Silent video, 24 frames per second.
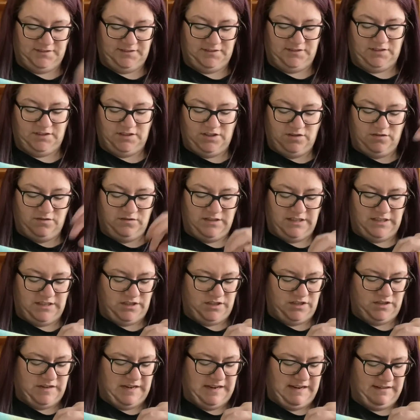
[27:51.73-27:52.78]
You're
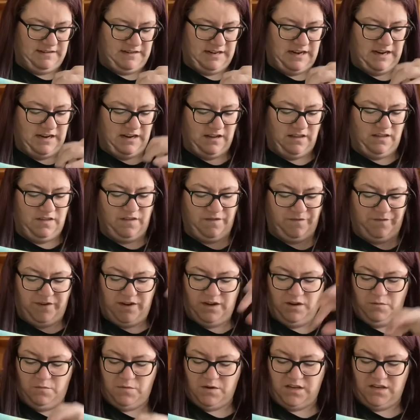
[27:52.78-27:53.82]
distracting the
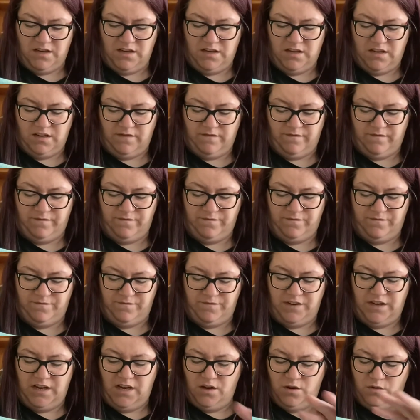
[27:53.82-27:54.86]
viewers'
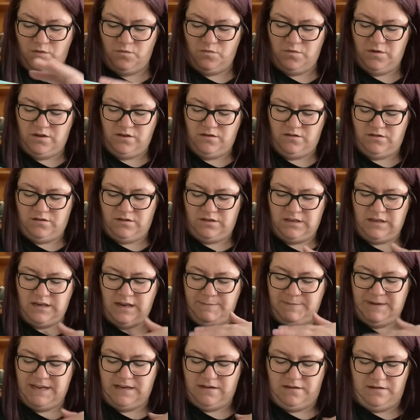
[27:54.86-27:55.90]
view.
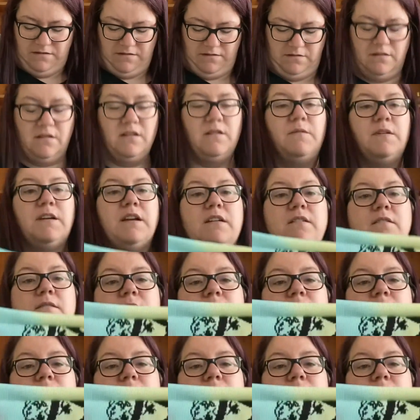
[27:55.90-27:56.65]
Stop it. There we go.